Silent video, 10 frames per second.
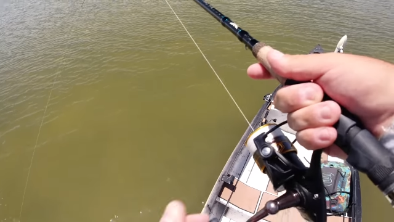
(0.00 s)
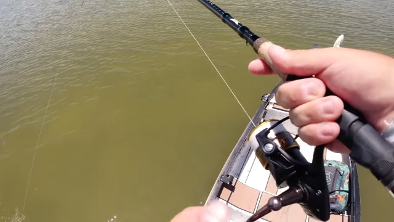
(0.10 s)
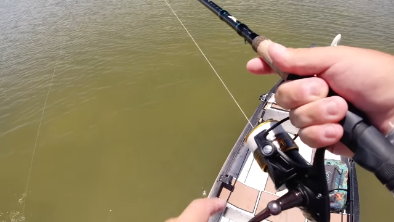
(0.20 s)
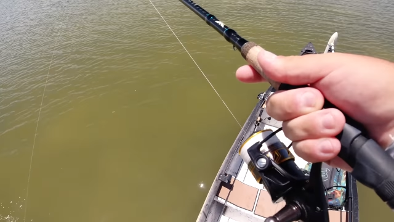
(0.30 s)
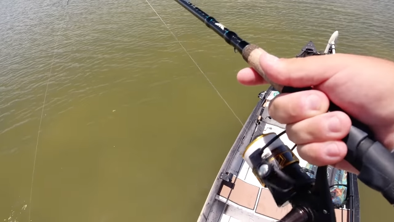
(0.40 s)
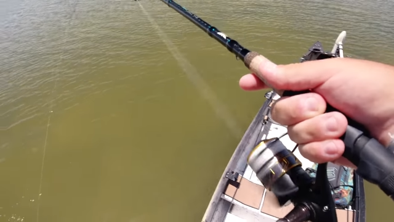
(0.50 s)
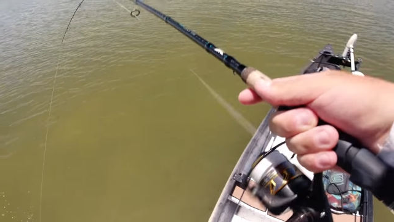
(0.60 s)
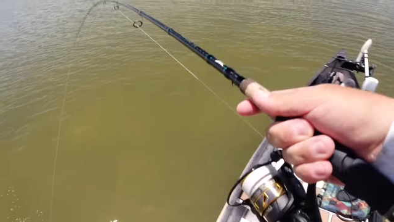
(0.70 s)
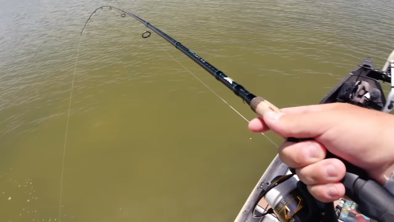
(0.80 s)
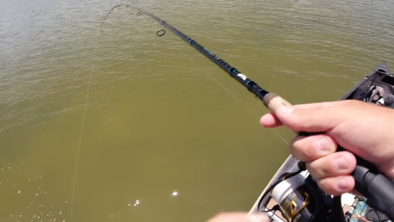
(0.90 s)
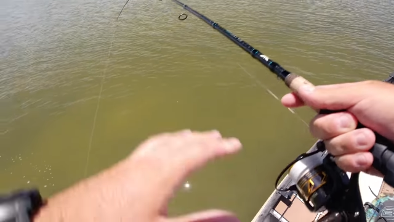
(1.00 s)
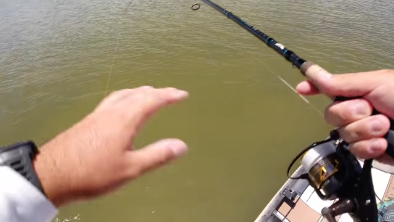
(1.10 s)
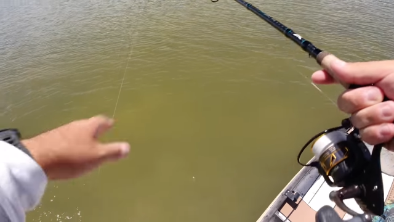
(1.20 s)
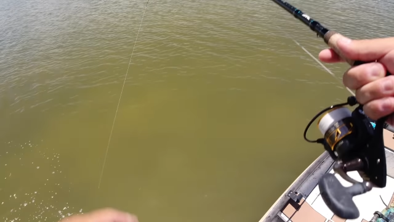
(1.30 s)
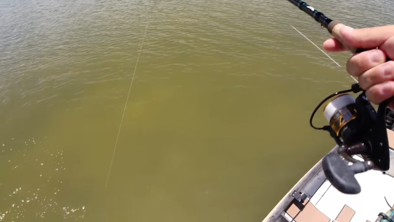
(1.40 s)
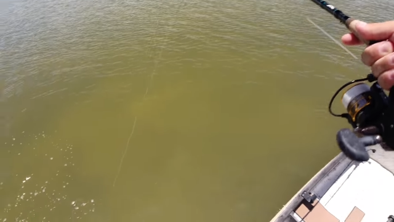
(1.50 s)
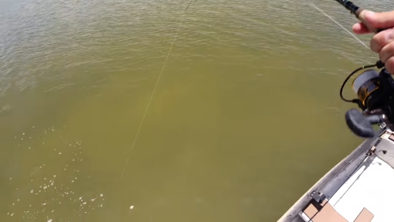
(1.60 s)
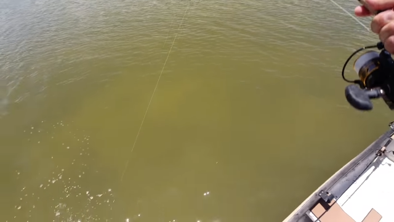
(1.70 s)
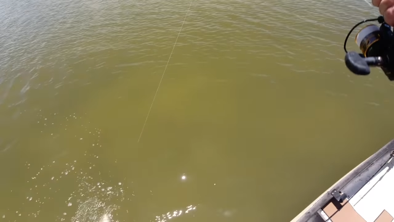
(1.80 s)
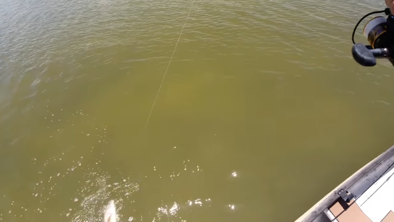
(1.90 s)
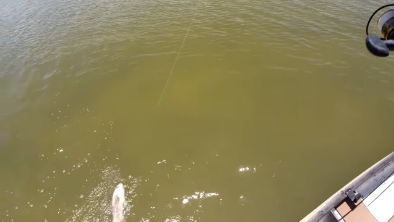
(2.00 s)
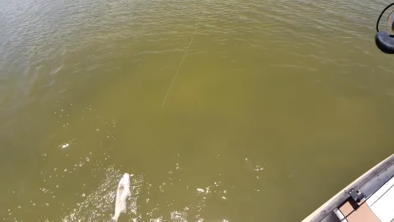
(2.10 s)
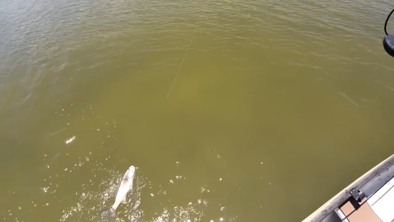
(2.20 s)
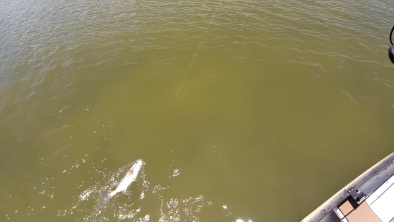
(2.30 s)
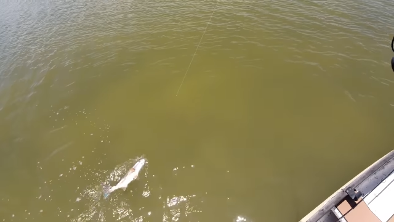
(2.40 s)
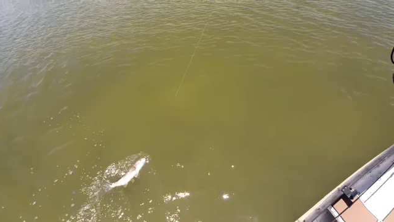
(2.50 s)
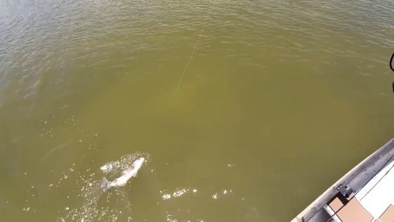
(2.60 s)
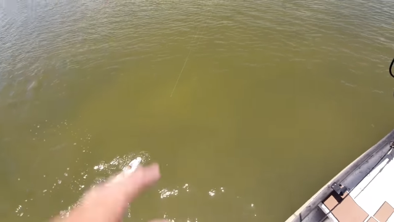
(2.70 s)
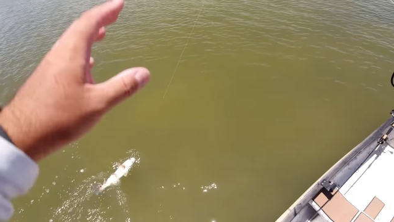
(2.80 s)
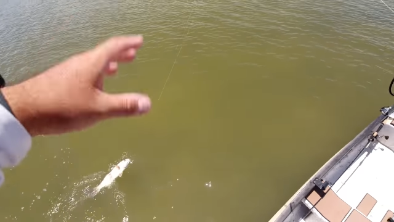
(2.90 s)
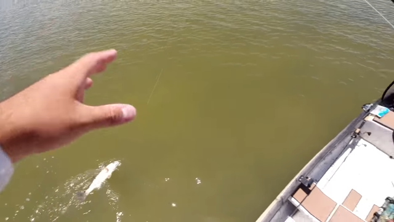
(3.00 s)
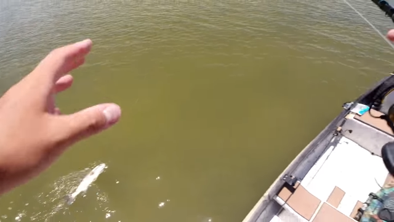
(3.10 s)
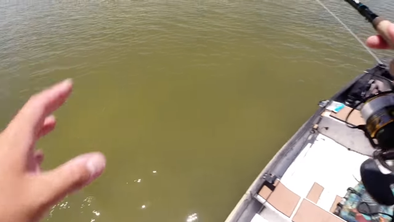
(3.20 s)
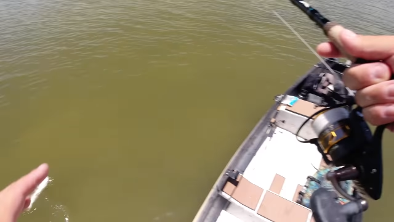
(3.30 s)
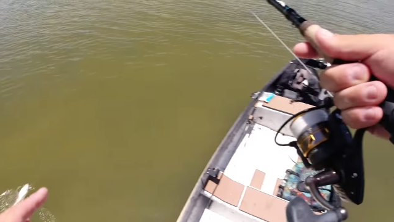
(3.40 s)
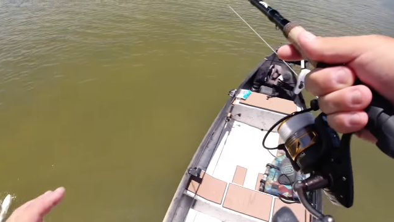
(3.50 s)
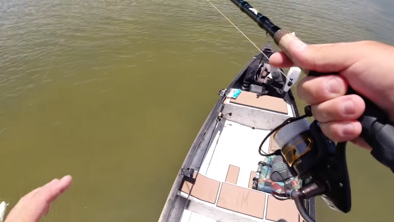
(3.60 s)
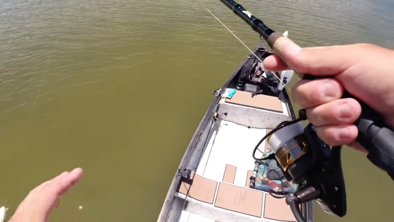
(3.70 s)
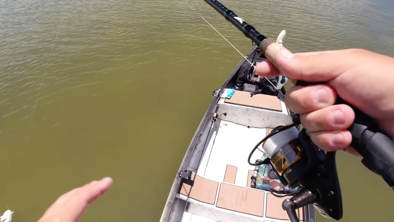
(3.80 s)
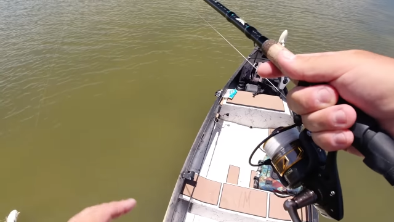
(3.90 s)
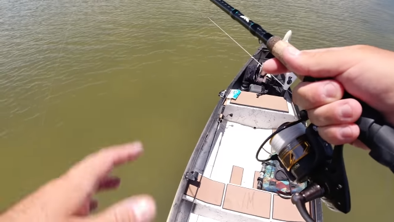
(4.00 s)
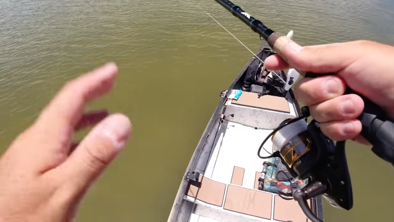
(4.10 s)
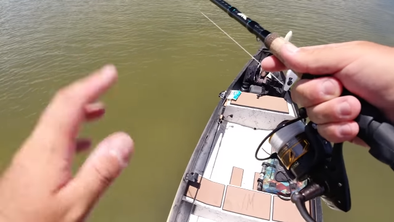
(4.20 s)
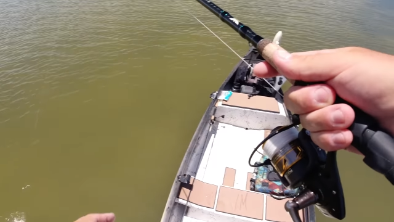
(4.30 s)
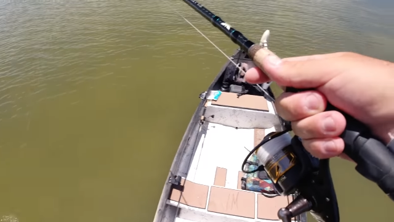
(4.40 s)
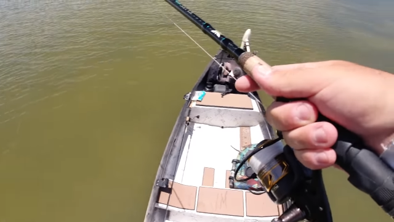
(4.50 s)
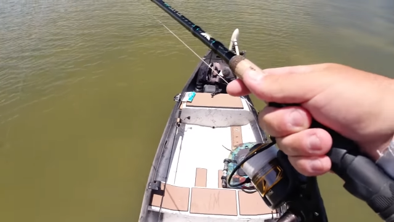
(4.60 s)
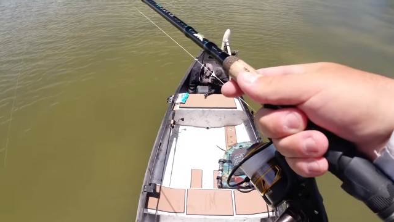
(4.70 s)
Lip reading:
Nobody's mouth can be seen.